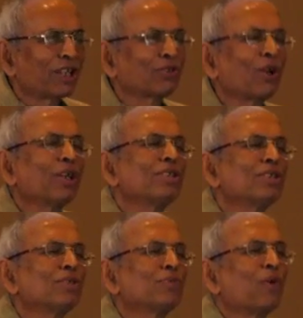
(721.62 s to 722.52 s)

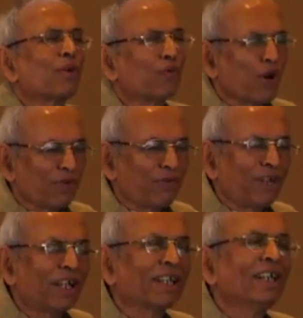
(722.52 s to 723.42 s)
technologies for
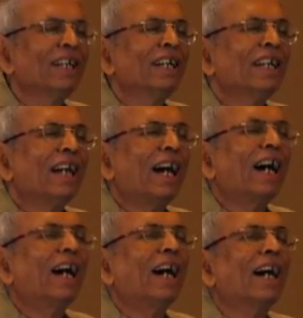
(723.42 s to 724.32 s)
warfare
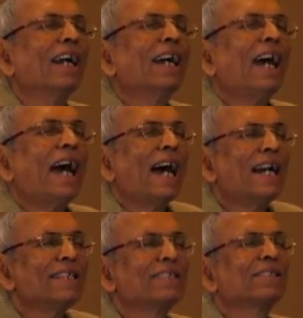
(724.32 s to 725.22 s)

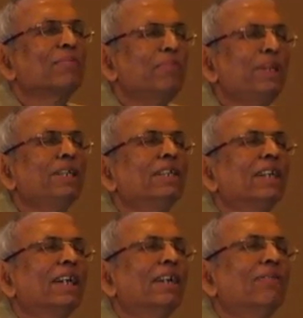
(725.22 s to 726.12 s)
has been
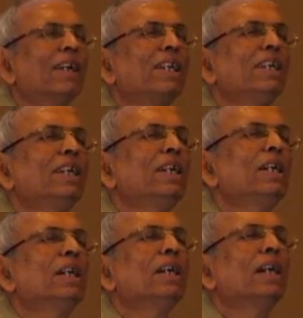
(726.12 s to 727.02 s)
a very
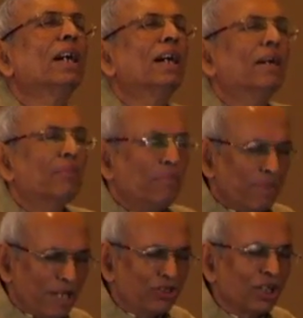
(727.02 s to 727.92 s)

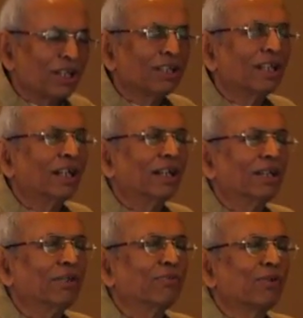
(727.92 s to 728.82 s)
major
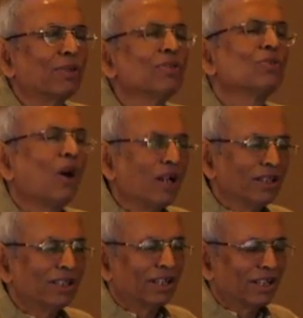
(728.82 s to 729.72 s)
influence
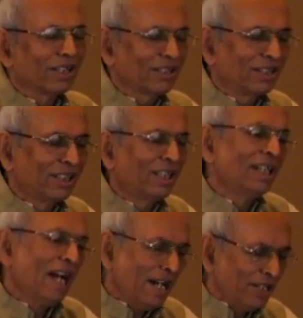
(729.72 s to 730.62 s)
on the earth,
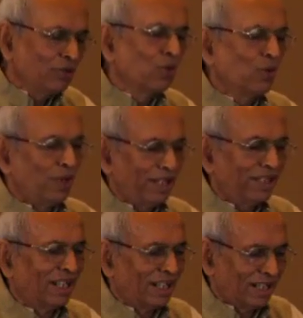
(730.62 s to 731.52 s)
and
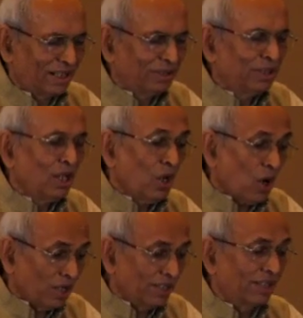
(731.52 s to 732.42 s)
including
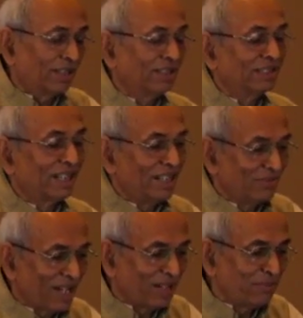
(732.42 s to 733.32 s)
on the
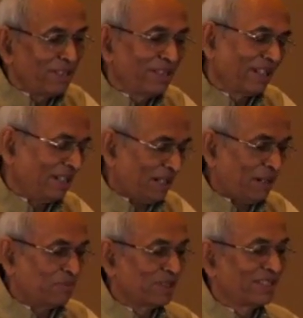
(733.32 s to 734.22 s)
environment.
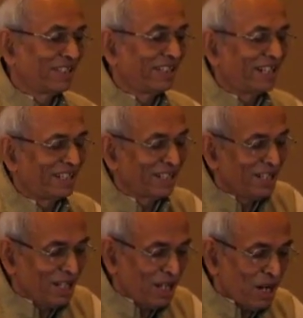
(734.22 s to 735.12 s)
I must say that
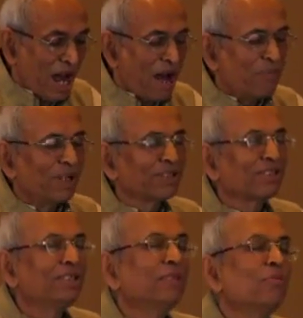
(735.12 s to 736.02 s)

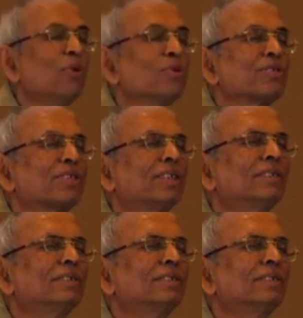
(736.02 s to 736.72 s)
amongst the most